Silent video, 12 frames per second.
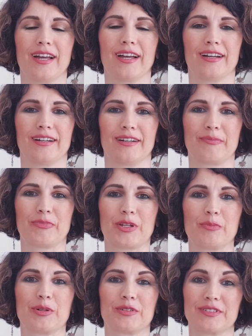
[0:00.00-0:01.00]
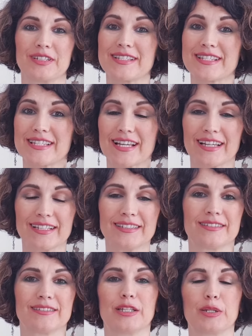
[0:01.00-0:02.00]
a bit of insight,
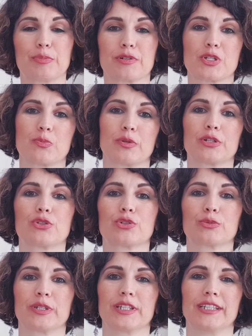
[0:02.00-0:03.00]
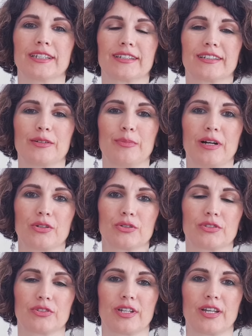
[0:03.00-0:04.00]
deeper spiritual meaning
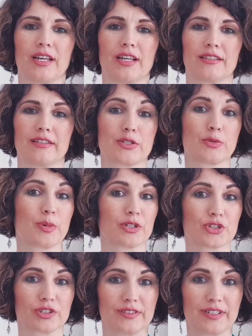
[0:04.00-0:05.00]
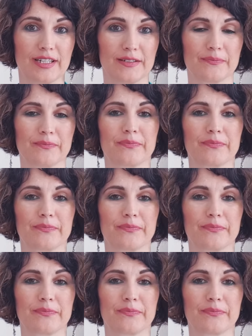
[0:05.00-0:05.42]
about this special day.